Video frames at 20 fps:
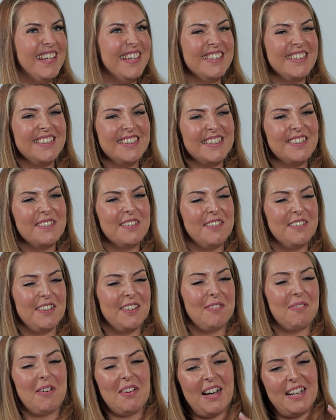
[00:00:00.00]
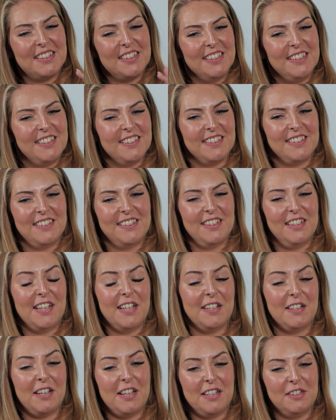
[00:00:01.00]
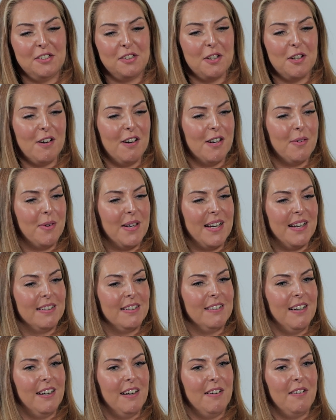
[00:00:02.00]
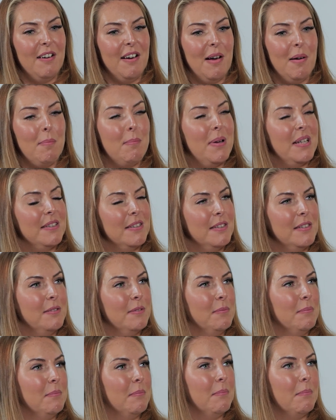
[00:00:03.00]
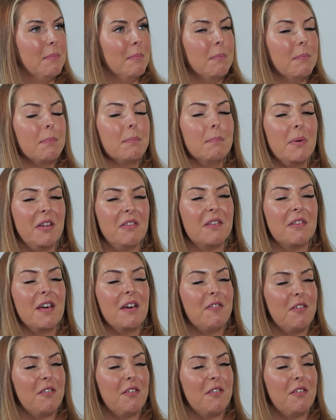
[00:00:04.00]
it does feel good. We actually just, in July, we had our best month